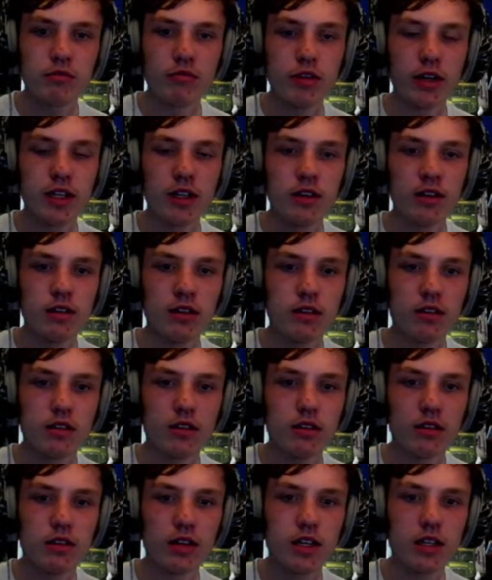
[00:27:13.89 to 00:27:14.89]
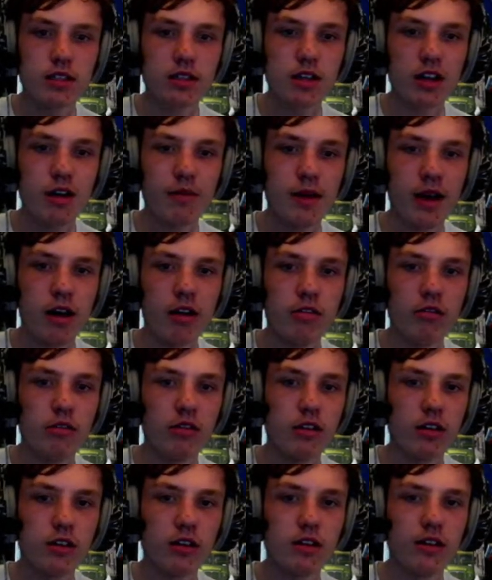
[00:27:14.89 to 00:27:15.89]
When this come
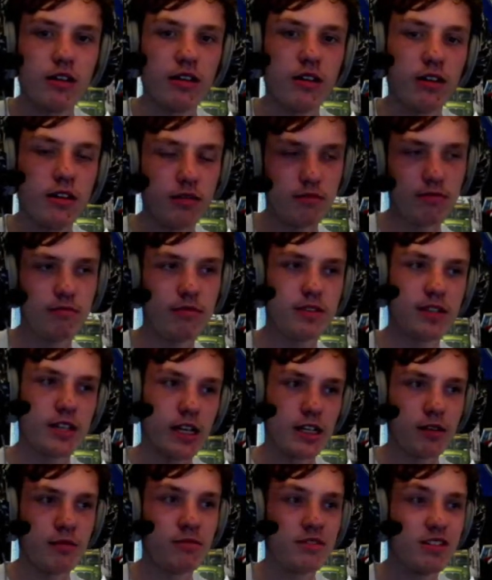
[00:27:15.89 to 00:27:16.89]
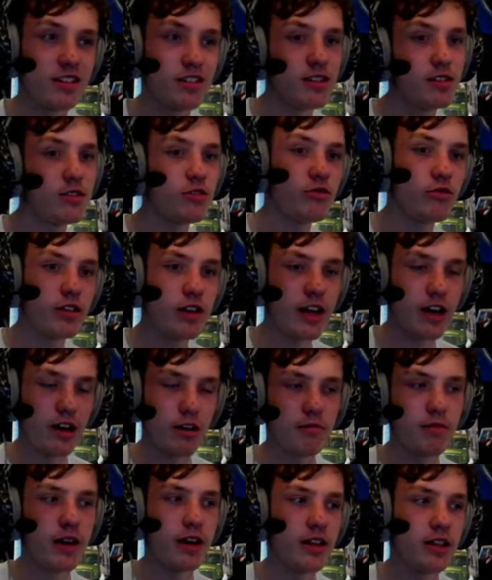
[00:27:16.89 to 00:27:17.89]
out, Miss Adams, this is already
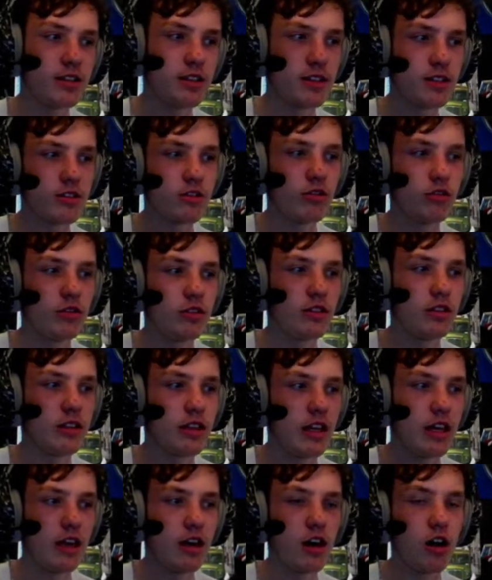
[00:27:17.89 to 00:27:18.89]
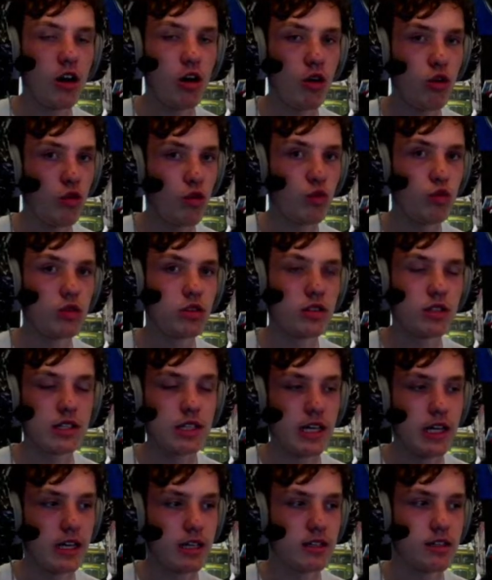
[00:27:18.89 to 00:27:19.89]
out, mate. This is on the old
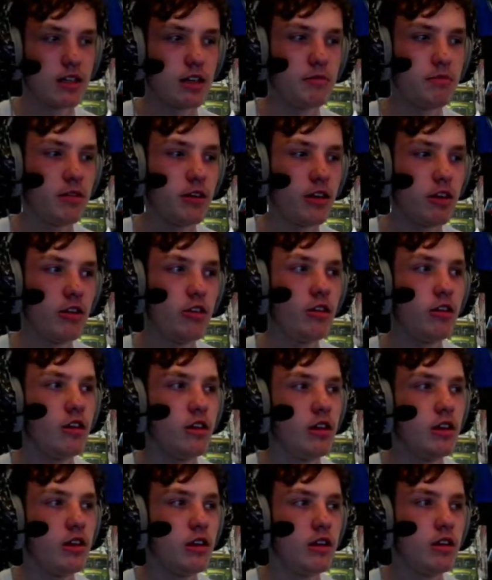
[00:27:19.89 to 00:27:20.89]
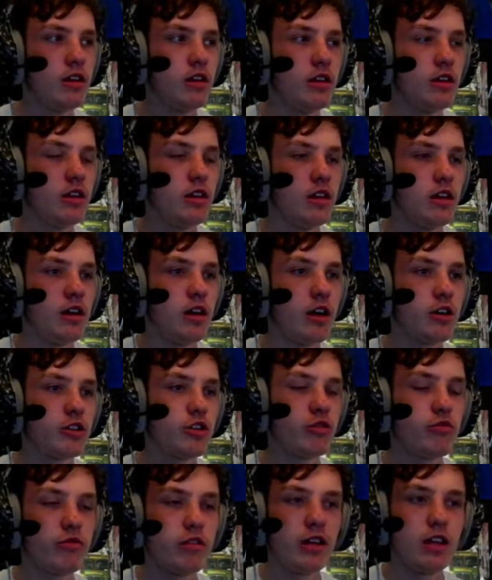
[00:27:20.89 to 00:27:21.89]
TSW. I
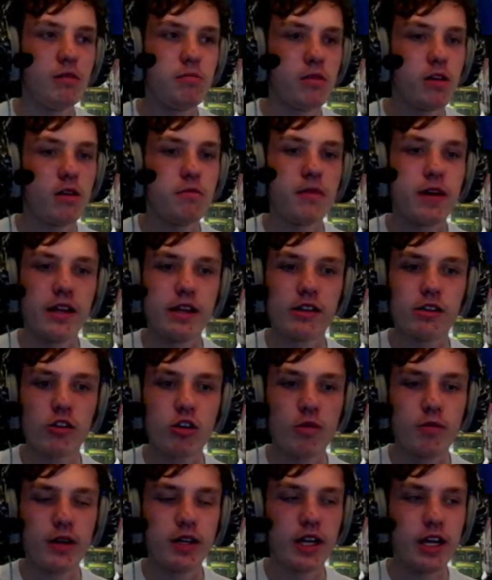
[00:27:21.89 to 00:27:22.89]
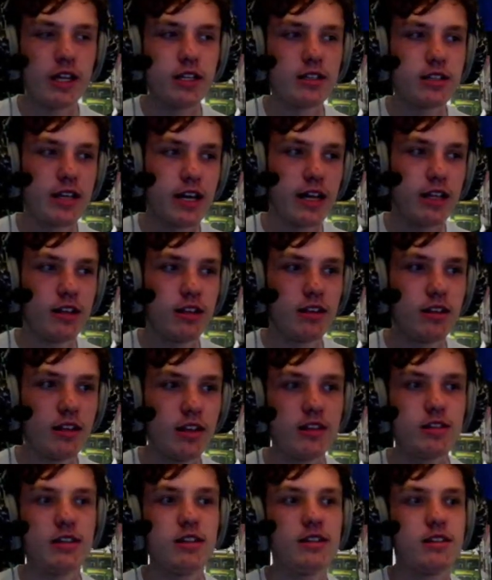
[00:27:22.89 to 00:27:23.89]
should really put a pin comment in saying
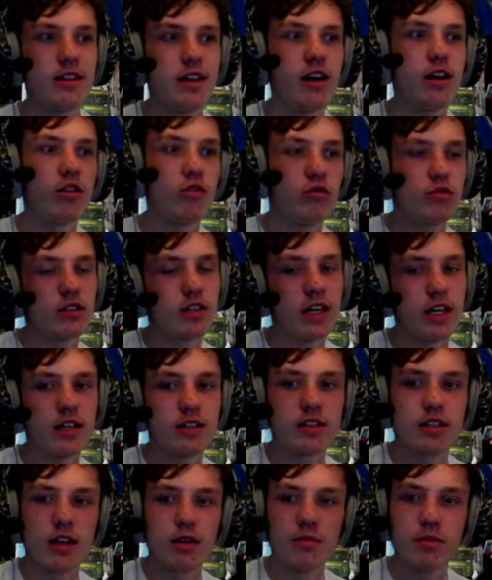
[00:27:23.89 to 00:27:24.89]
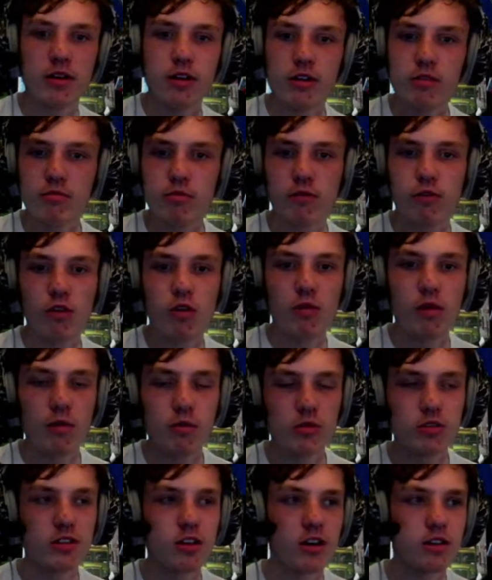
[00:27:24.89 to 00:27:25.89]
this is the old TSW before
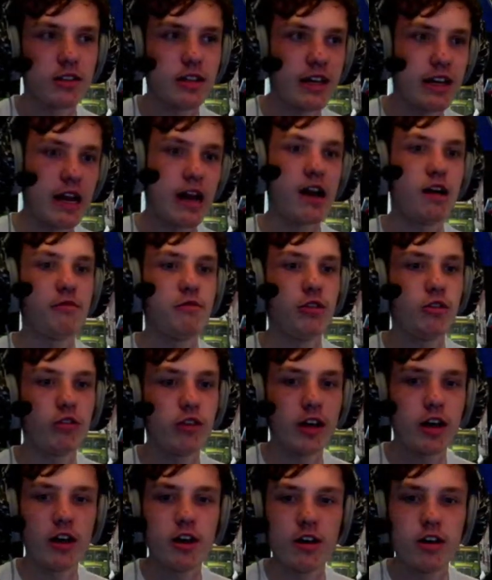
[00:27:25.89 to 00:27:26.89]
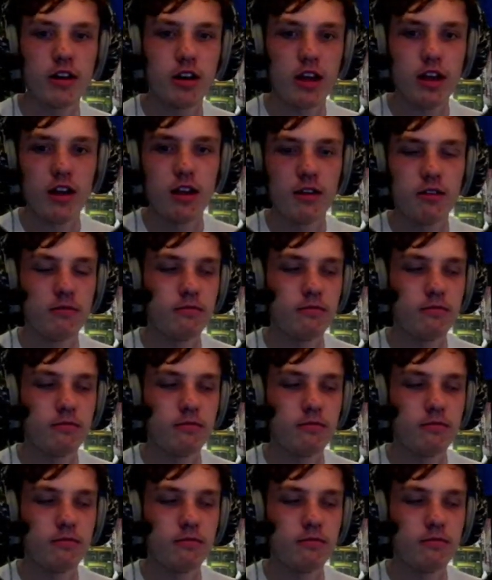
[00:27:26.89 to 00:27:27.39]
people start saying how have you got it early.